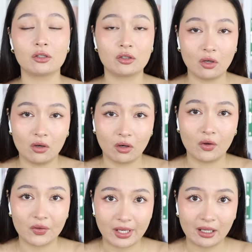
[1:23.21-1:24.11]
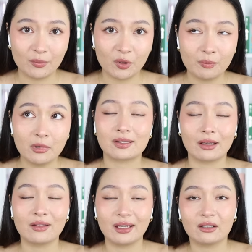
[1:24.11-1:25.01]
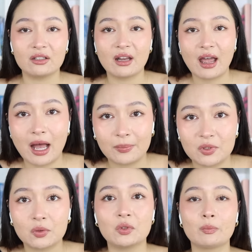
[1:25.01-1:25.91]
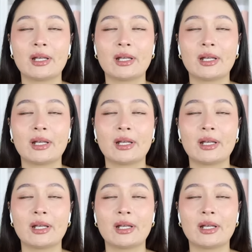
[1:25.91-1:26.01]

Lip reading: song on the album sound like an absolute